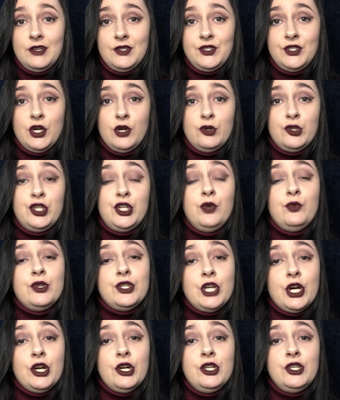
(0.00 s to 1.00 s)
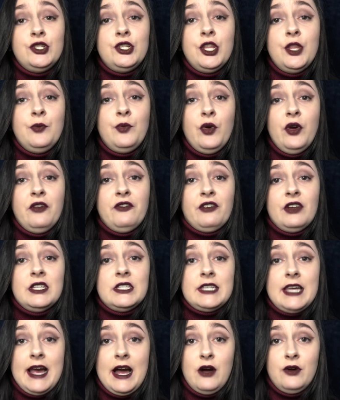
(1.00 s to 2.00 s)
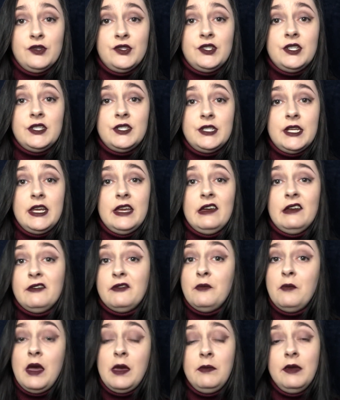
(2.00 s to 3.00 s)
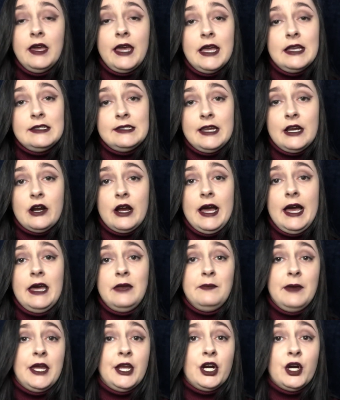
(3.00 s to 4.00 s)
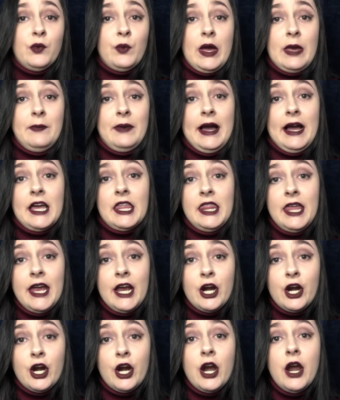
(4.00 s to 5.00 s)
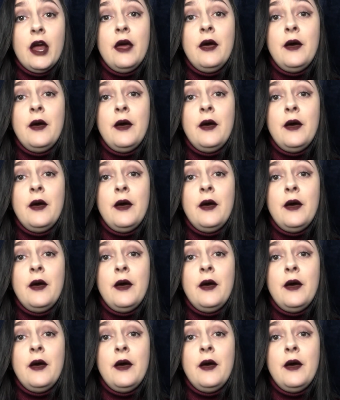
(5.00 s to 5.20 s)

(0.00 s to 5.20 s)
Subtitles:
So she returns to the boyfriend's house to see if maybe Kaysera had made her way back there,